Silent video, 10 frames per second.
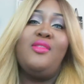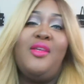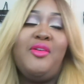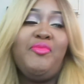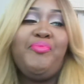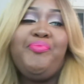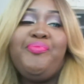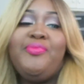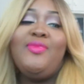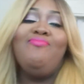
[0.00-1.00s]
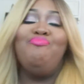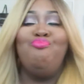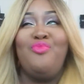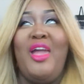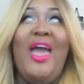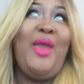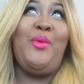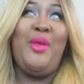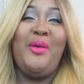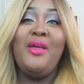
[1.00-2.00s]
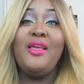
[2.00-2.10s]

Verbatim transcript: so I don't know.